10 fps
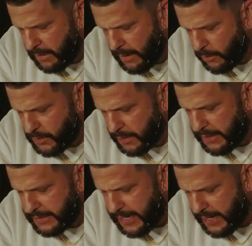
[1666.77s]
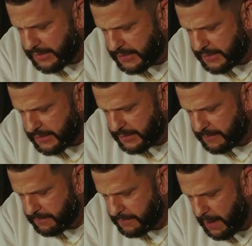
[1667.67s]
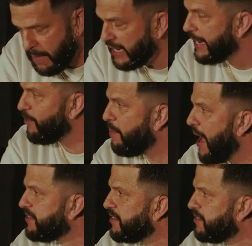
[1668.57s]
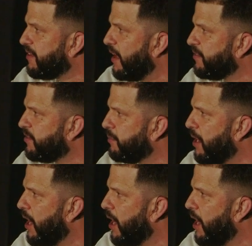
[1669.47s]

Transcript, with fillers: That was one of the tests. Many never pass this test, to be